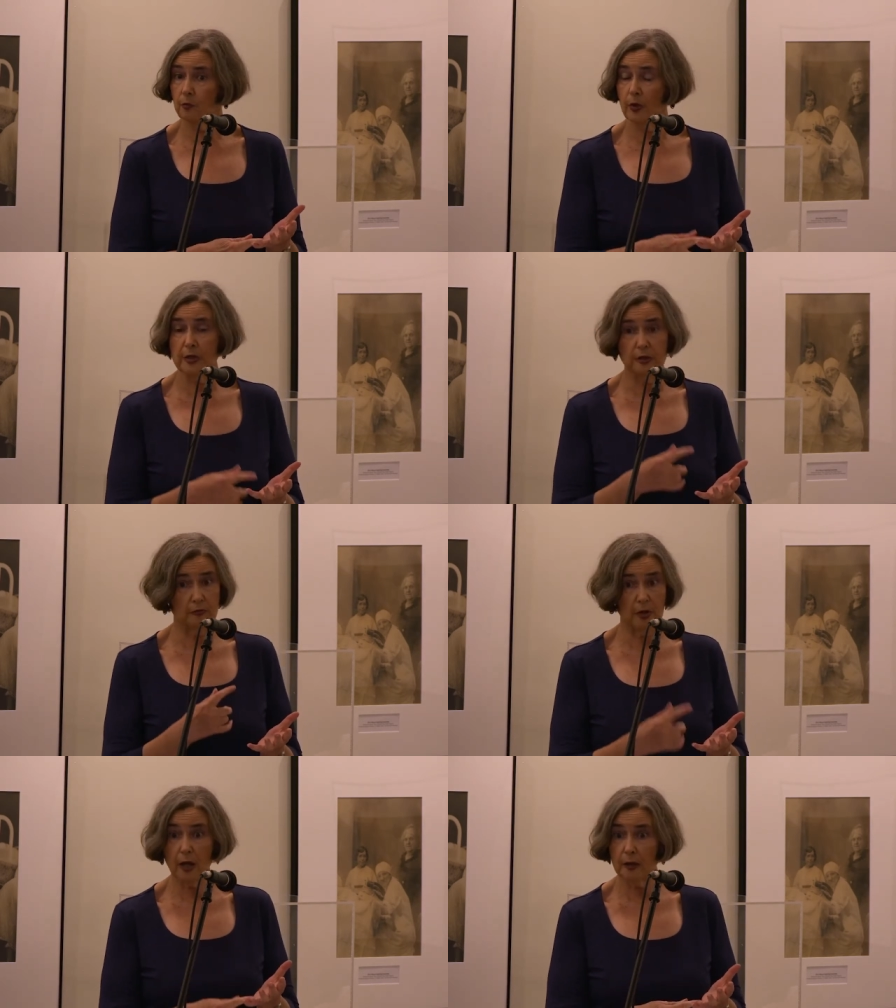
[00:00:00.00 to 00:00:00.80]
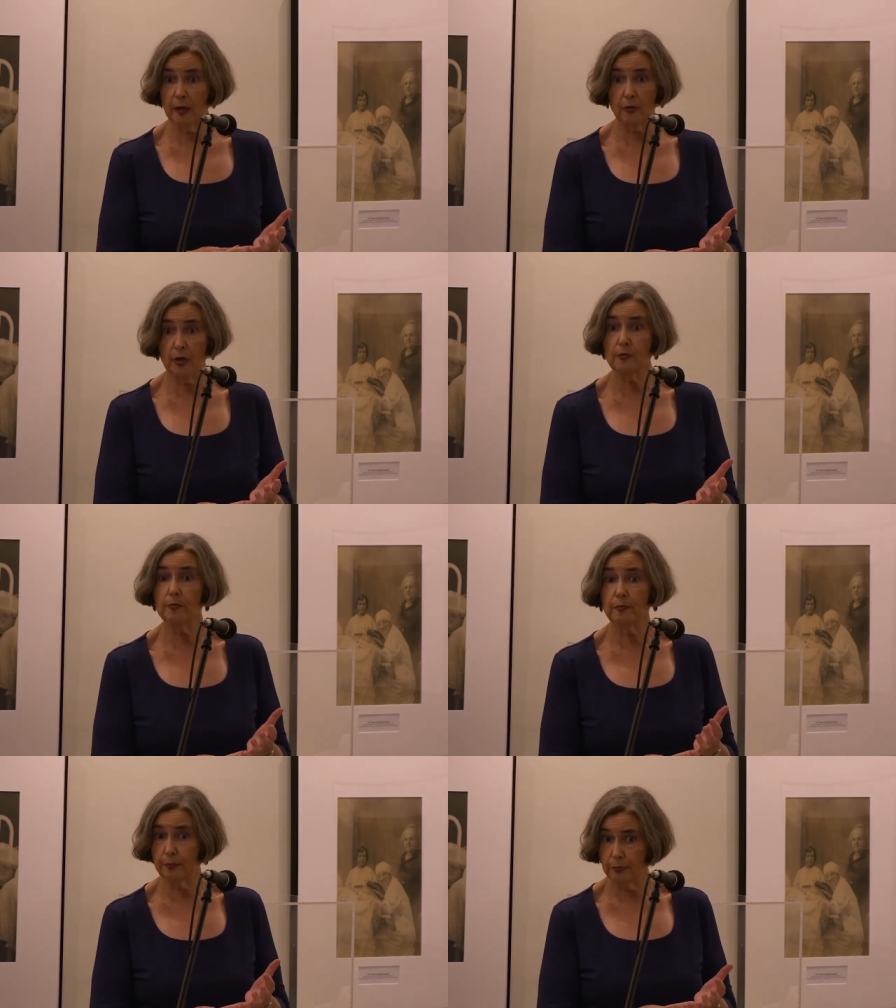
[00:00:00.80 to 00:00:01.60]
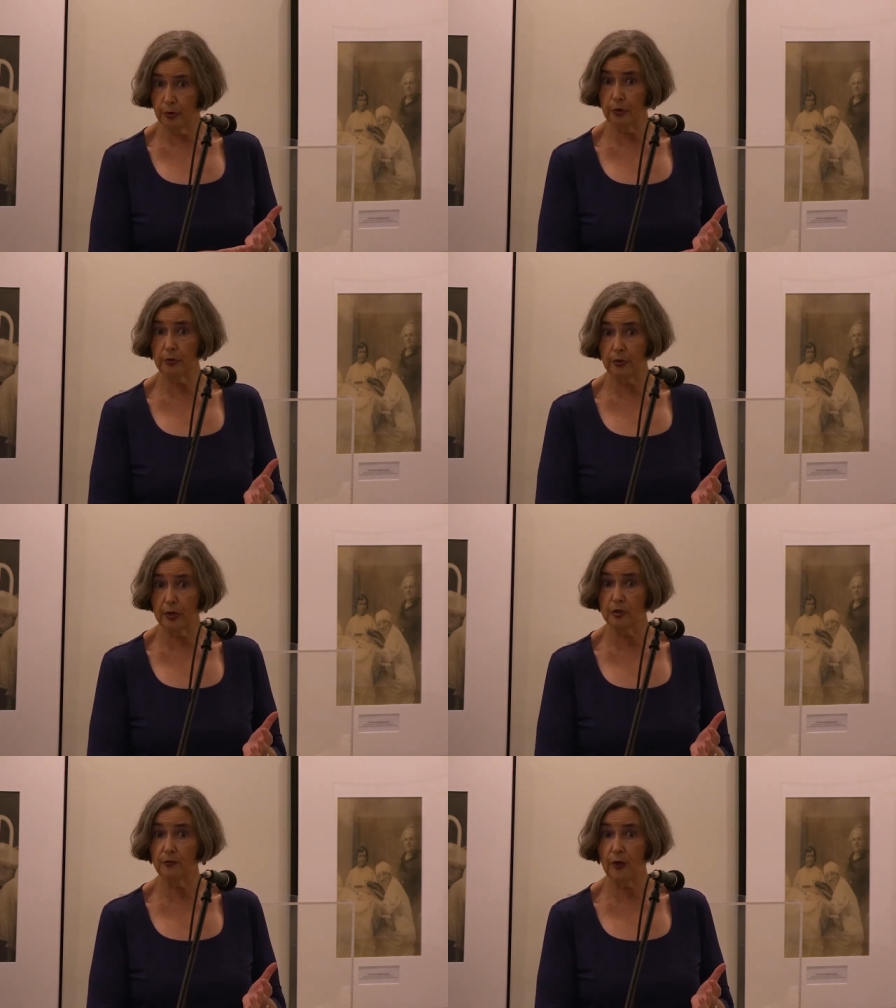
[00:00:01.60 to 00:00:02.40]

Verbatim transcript: we do not know who took these